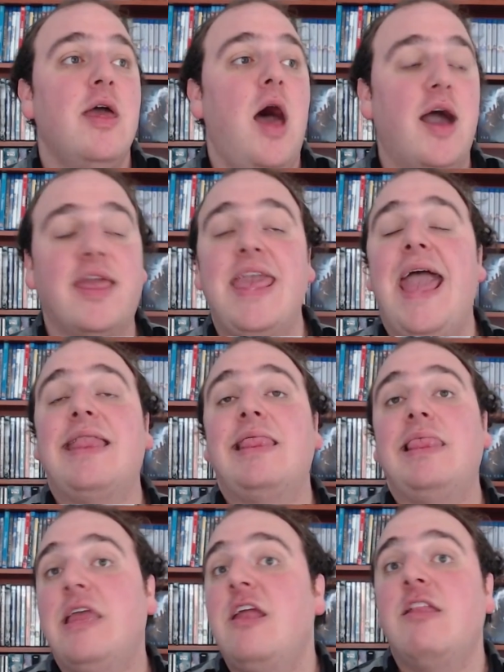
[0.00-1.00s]
again
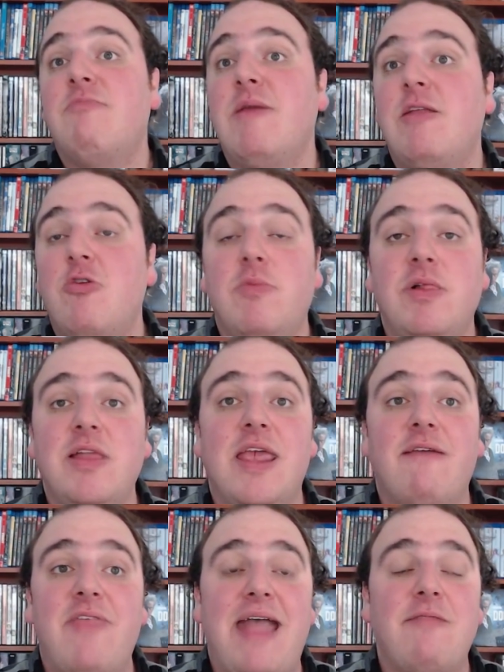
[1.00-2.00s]
leads me to believe
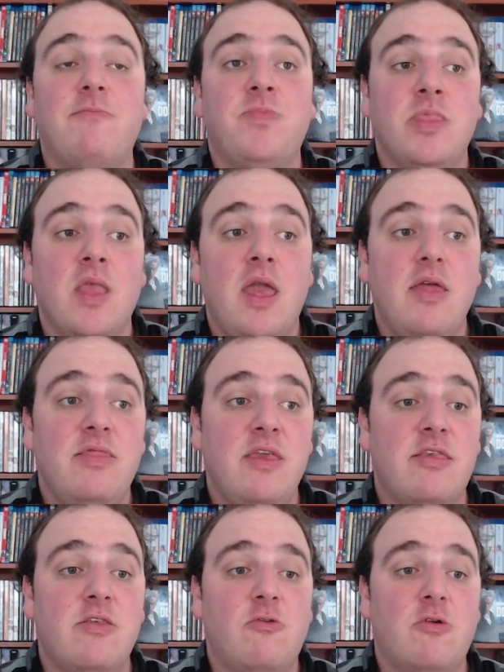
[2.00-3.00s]
that this
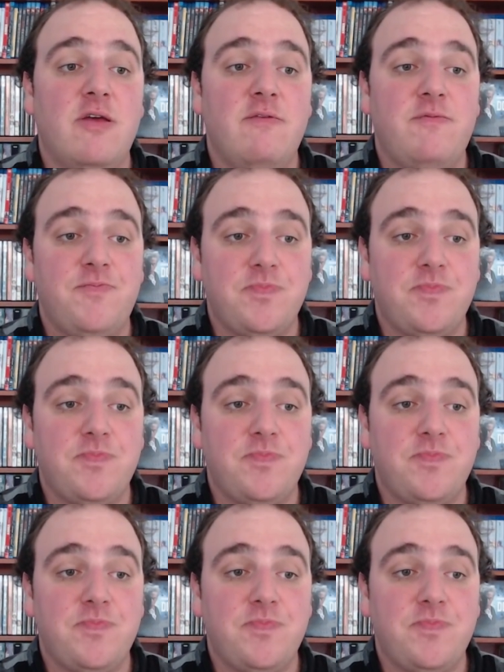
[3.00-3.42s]
sort of